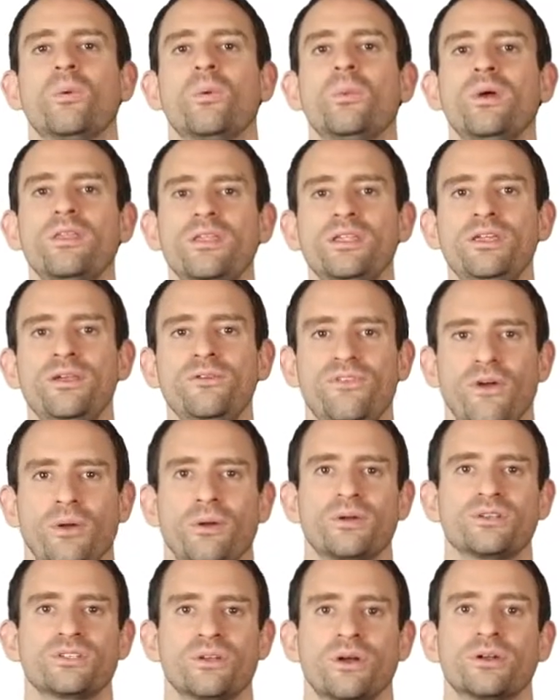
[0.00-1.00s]
With a new
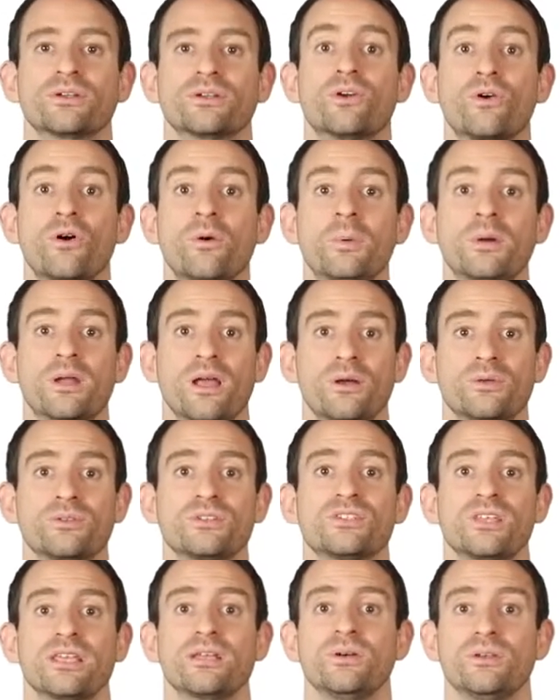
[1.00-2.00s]
focus on corporate-owned
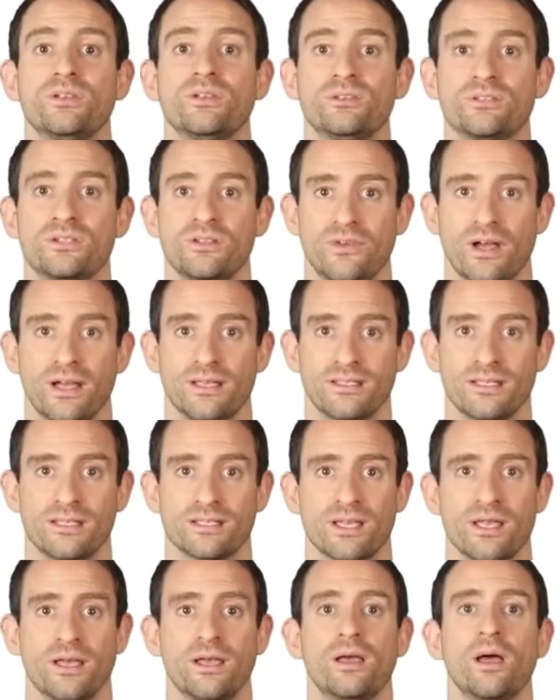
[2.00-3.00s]
single-use
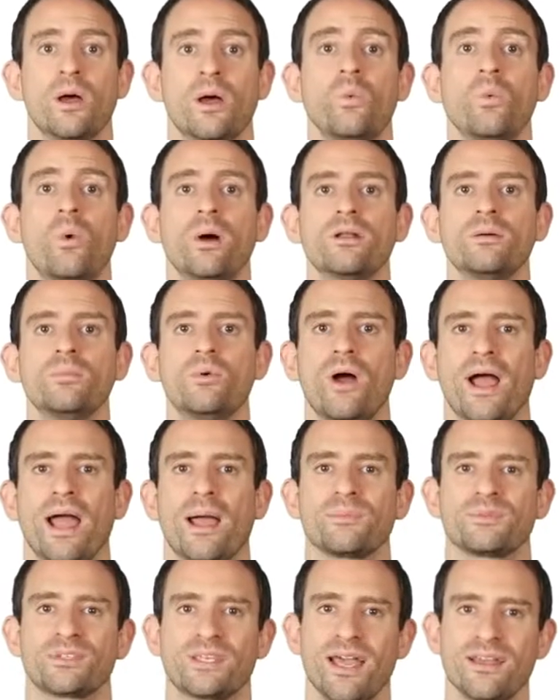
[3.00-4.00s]
devices, one or more
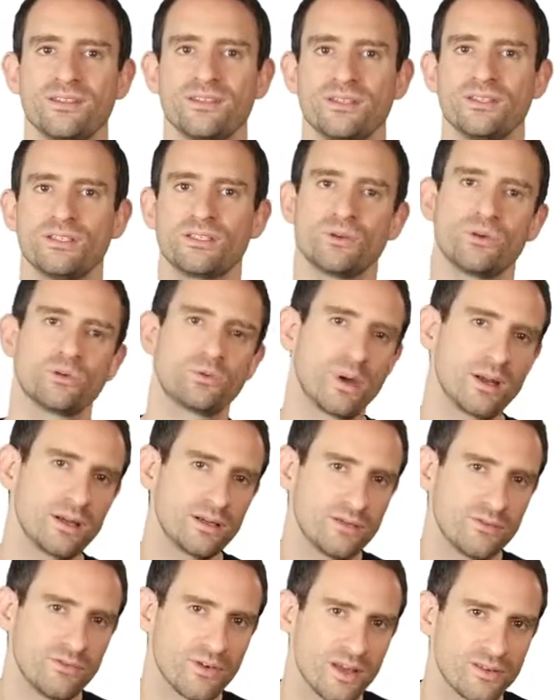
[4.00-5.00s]
apps gets installed when a
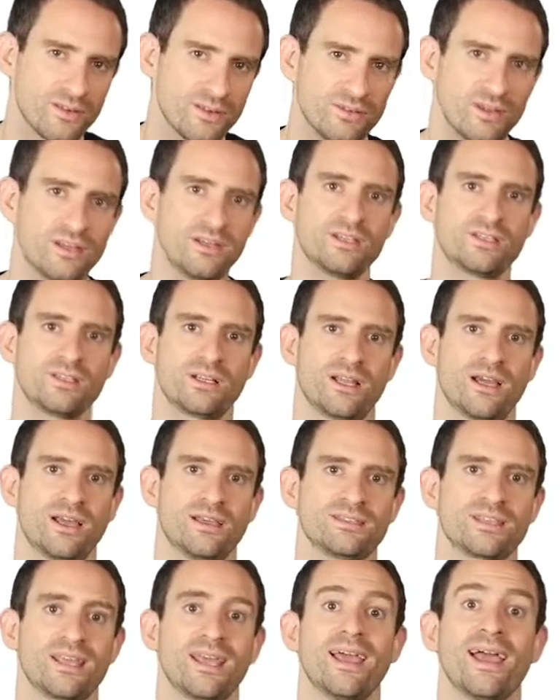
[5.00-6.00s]
device is
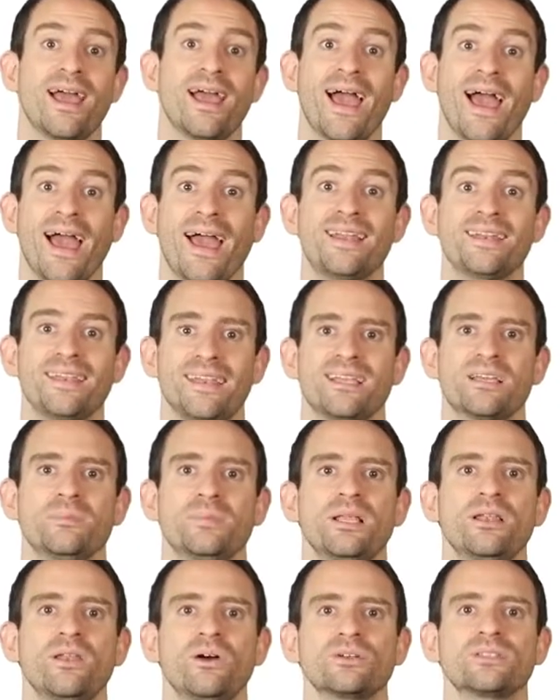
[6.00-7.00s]
initialized, and it can
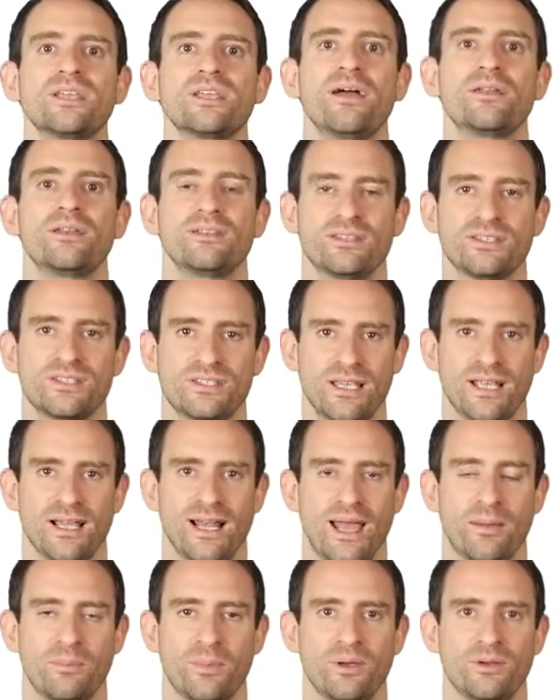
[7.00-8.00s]
be locked down into
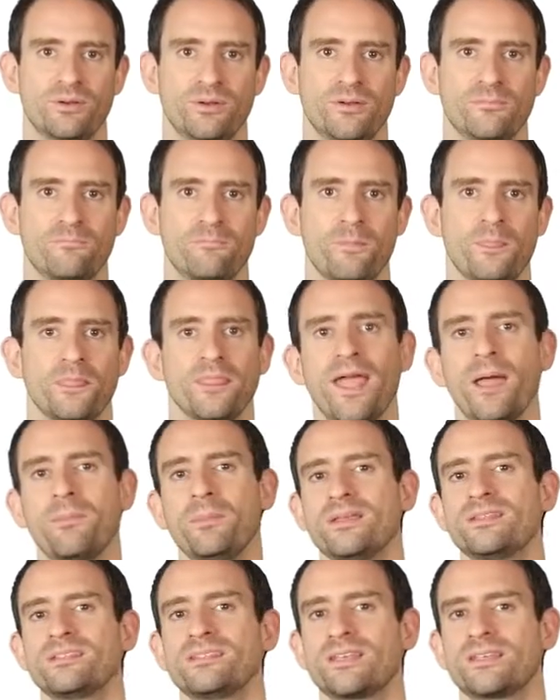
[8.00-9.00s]
single app mode. That
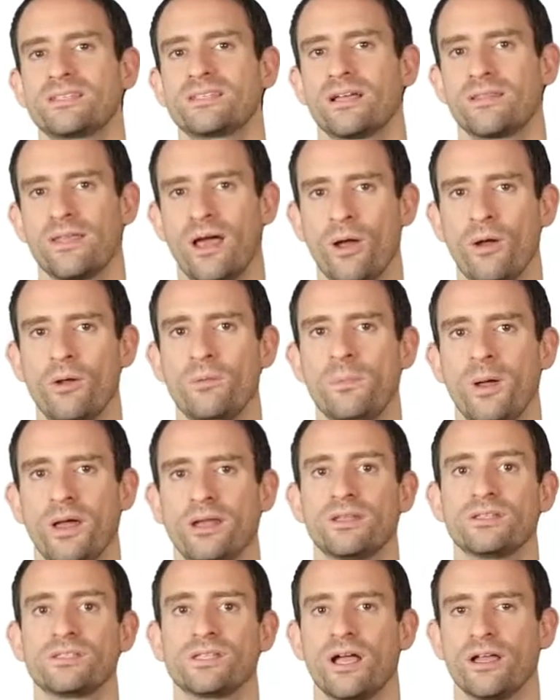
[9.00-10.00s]
means things like the home
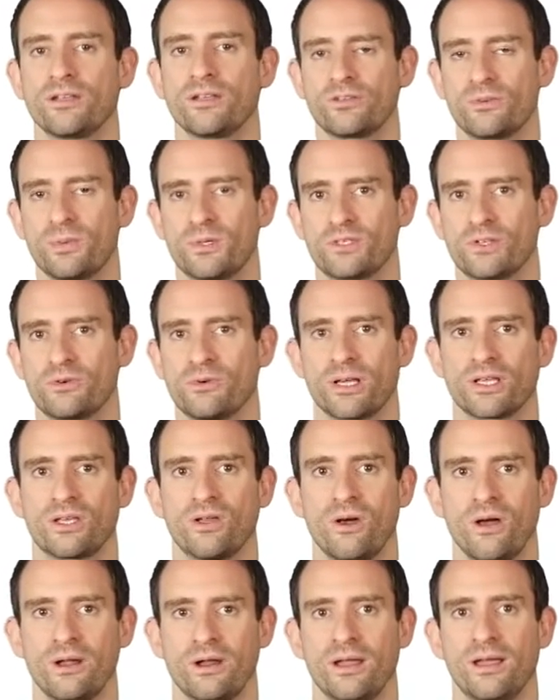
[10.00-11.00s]
button and touch switch are
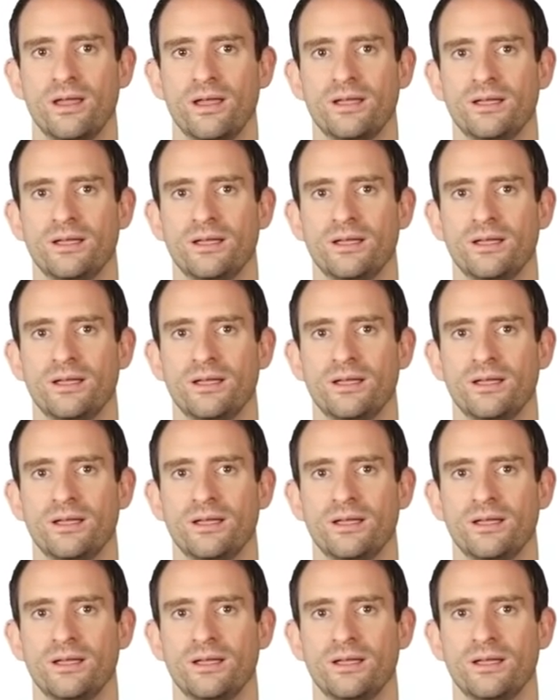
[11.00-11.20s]
gone.